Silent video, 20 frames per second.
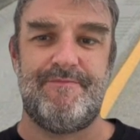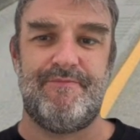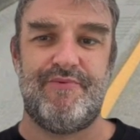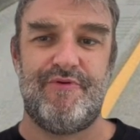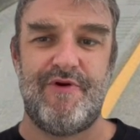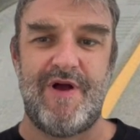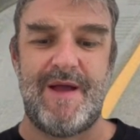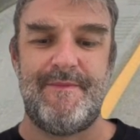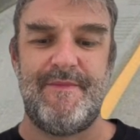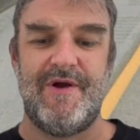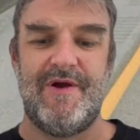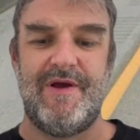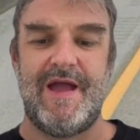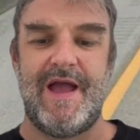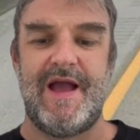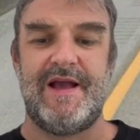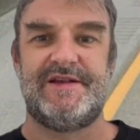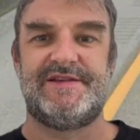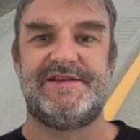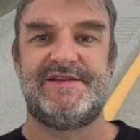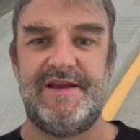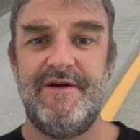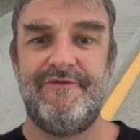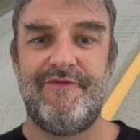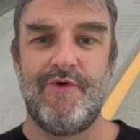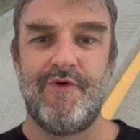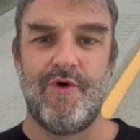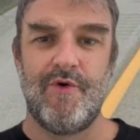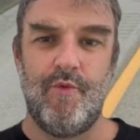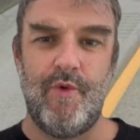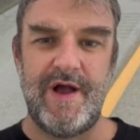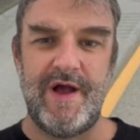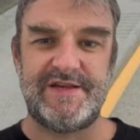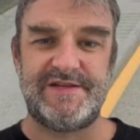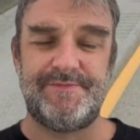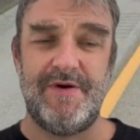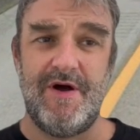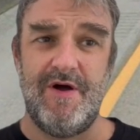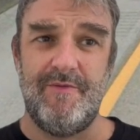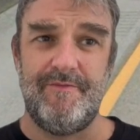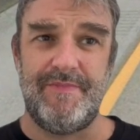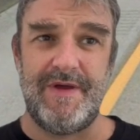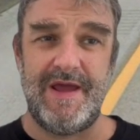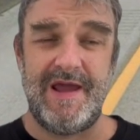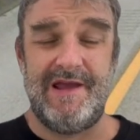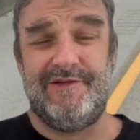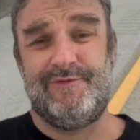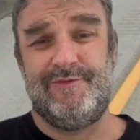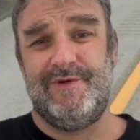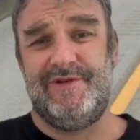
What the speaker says: primary exit for West Palm Beach,